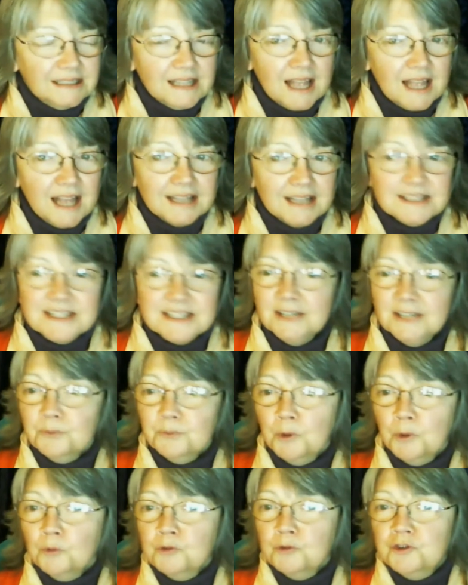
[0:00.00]
Excellent.
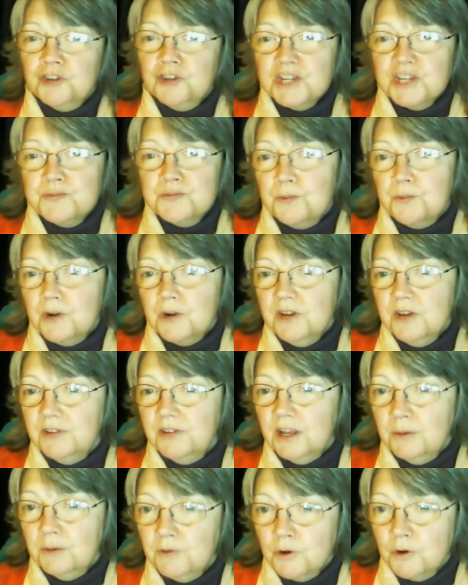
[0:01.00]
Well, just briefly,
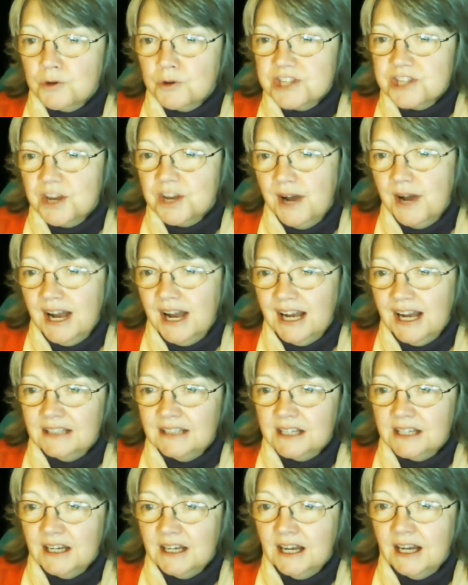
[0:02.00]
we've also had
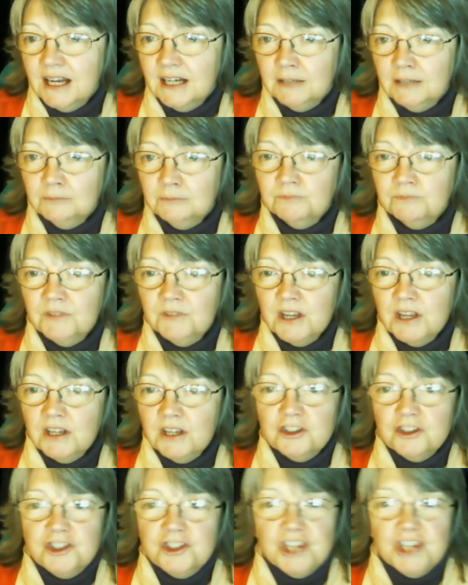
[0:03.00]

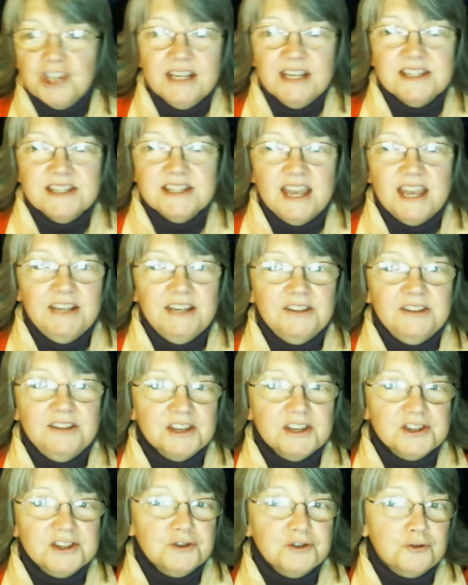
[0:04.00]
Jenny say
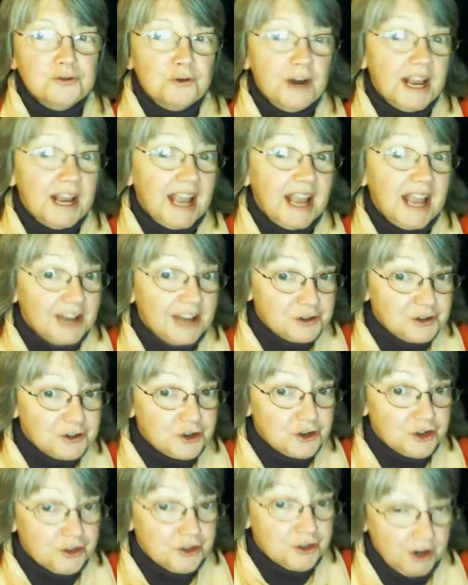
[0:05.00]
doesn't ring as
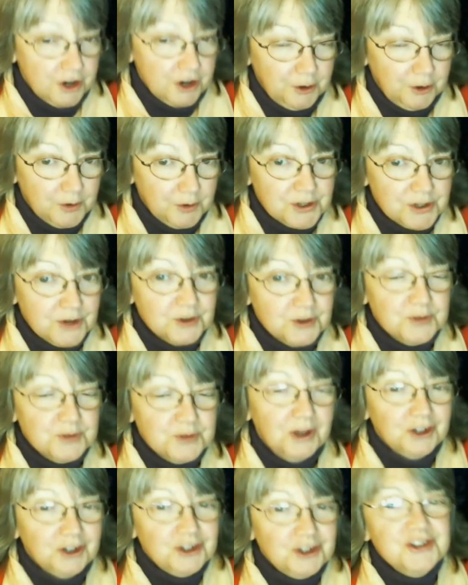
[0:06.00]
true. So as much
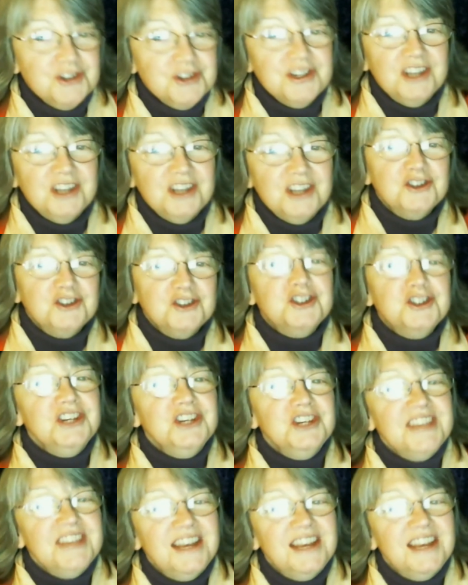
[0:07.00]
as she
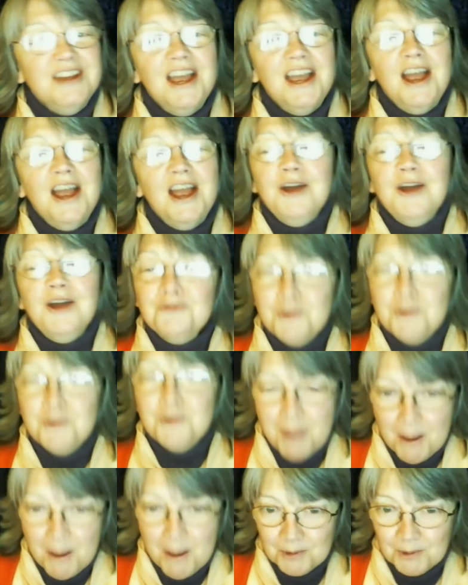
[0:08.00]
said
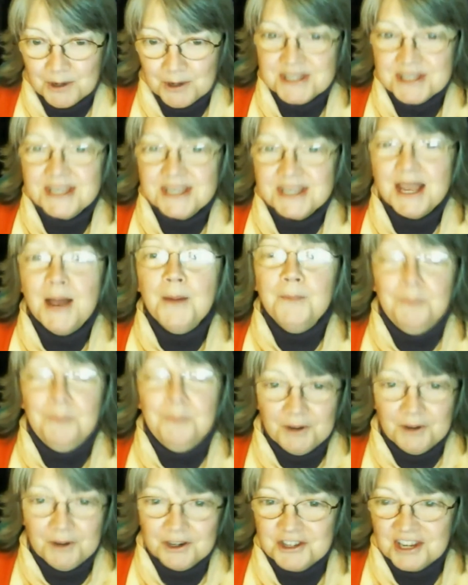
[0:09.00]
remembers, but
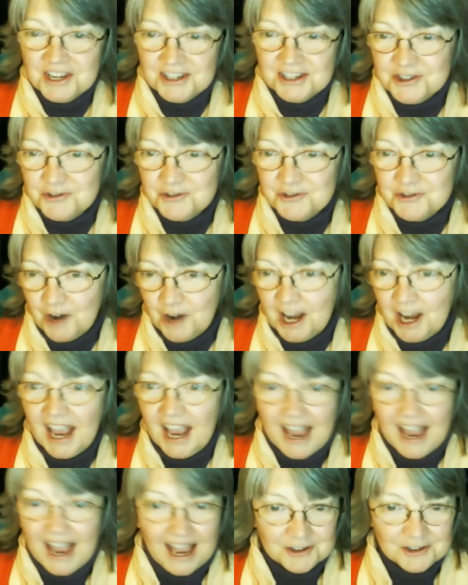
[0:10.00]
she said it doesn't ring
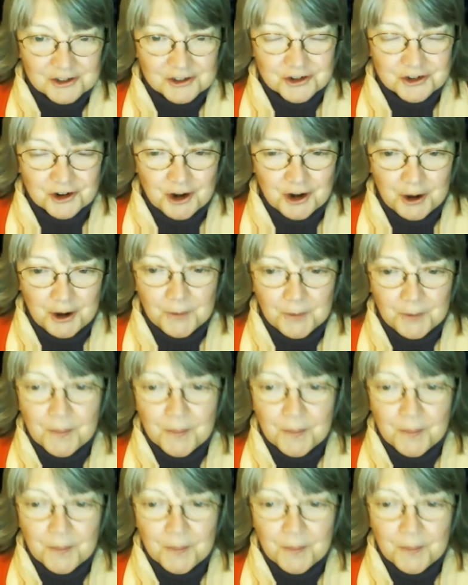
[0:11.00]
as true.